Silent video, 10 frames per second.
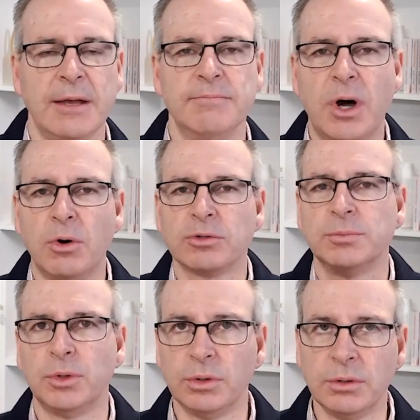
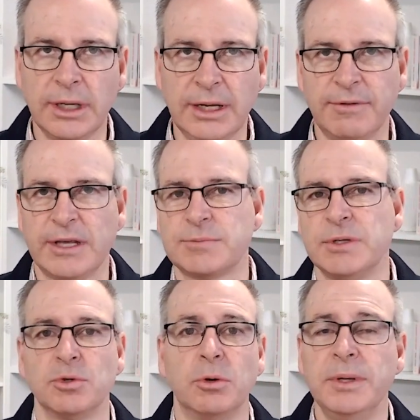multiple
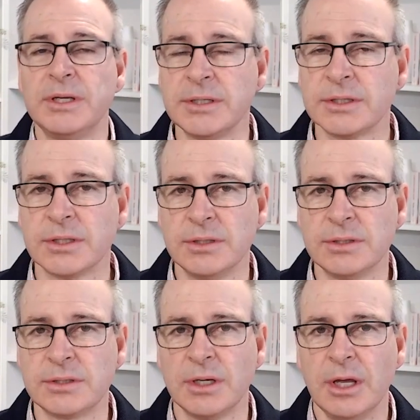investments or
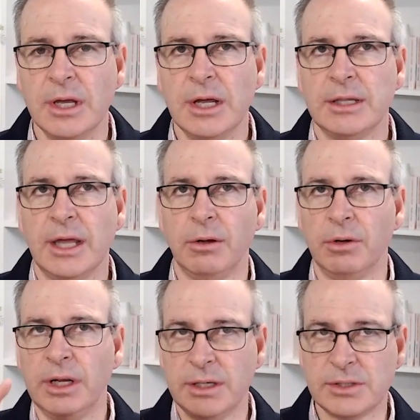businesses, there
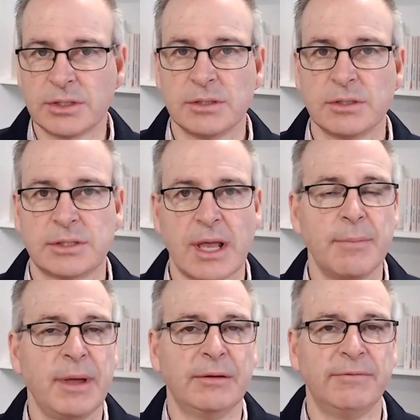is
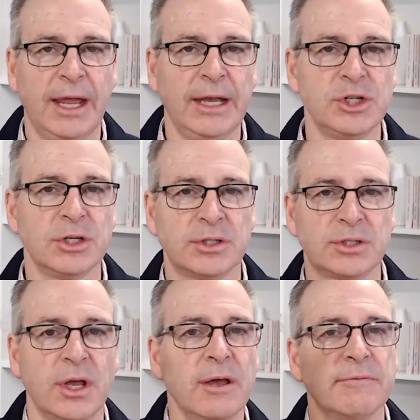some
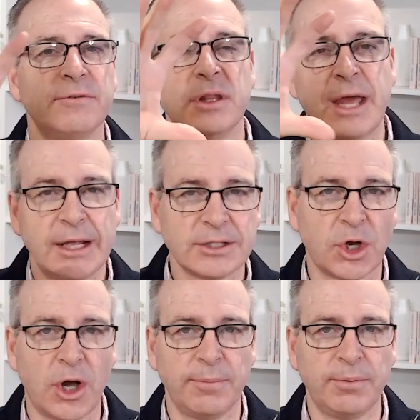advantages for that
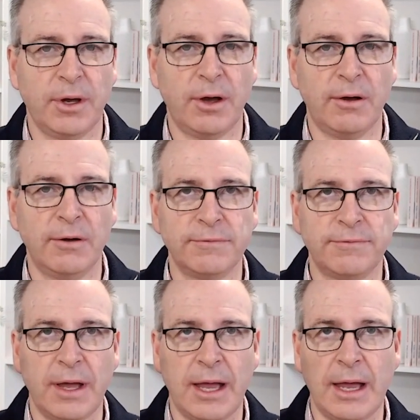type of
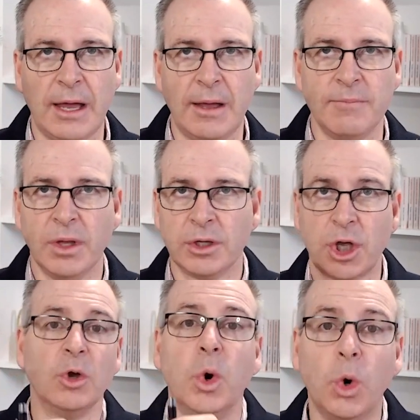
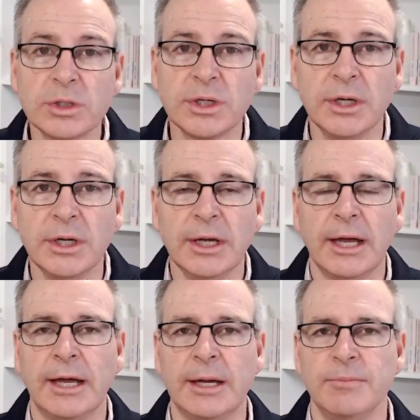cohort
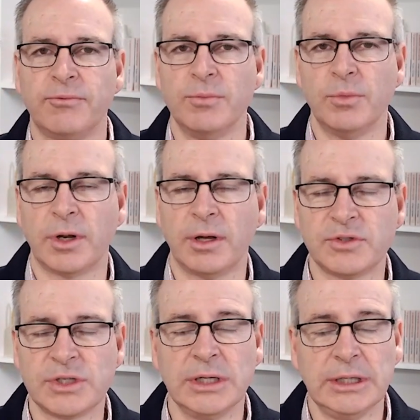from what I've
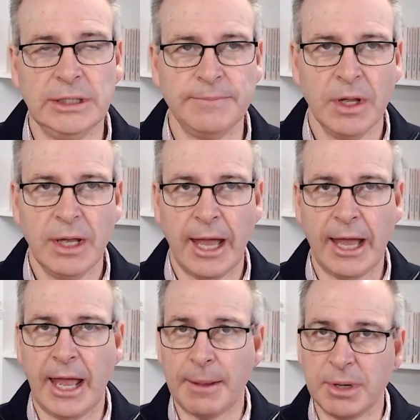seen.
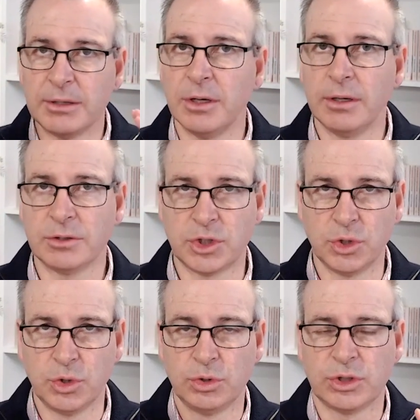But
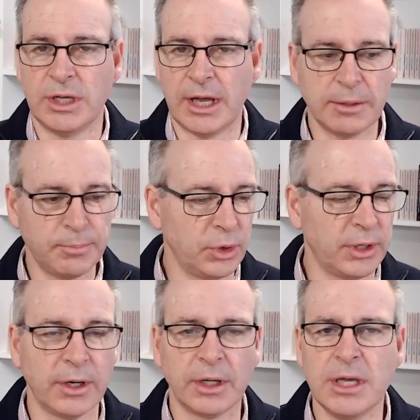to the other point,
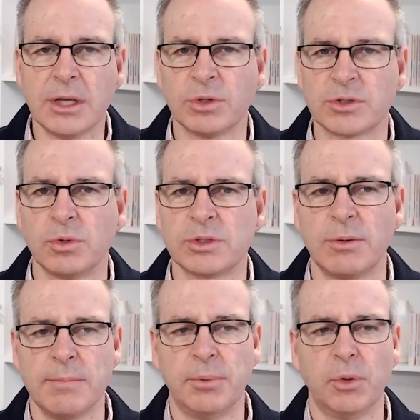and I think what's also
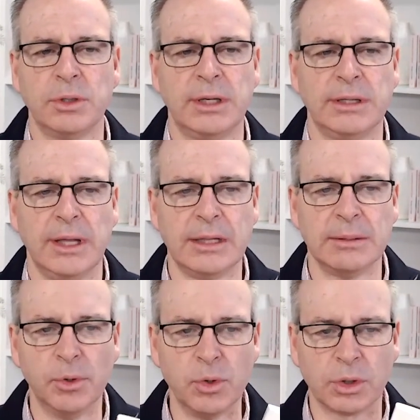important in the
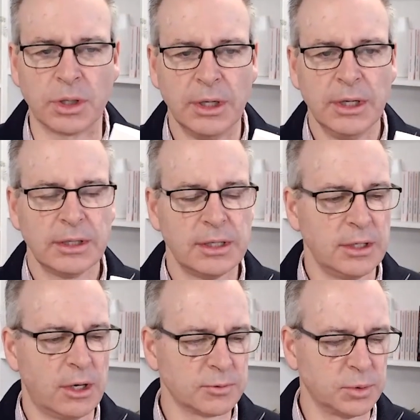book that
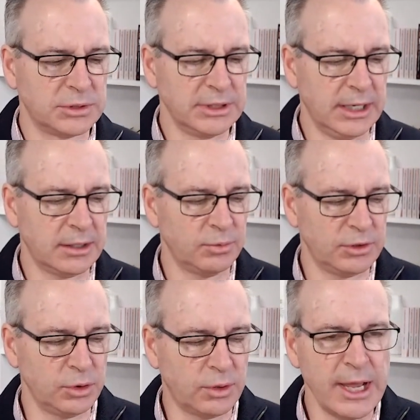Noel's put together with
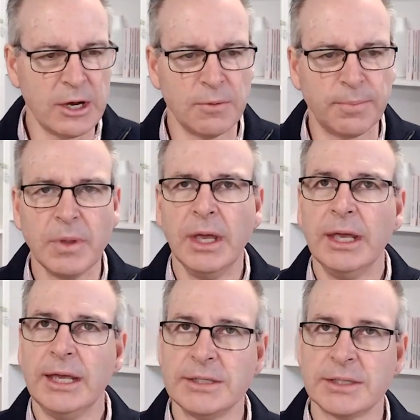your help
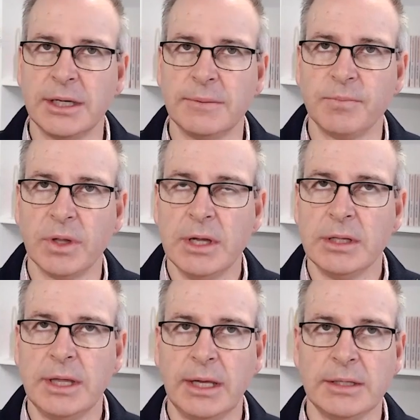is that
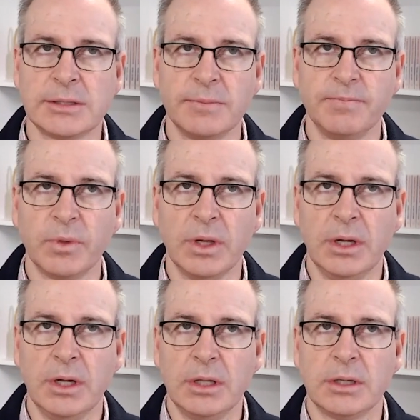there's
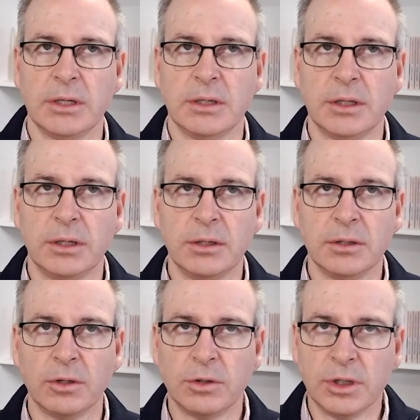
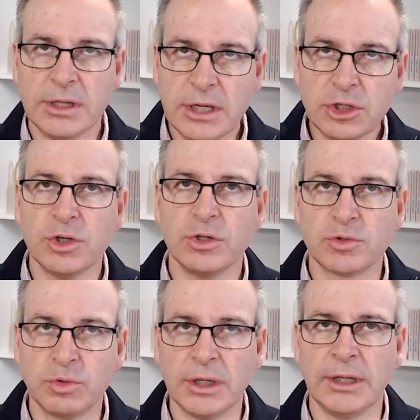the issues
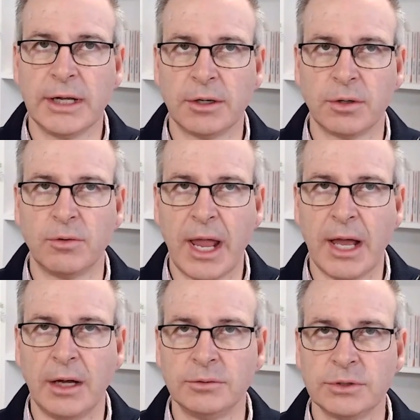really are
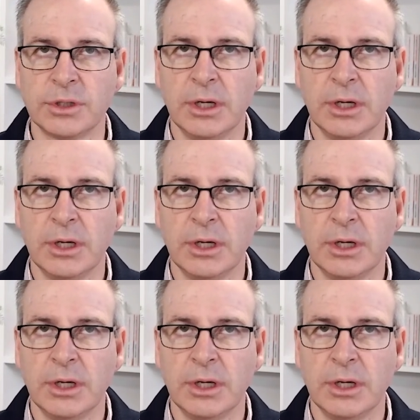around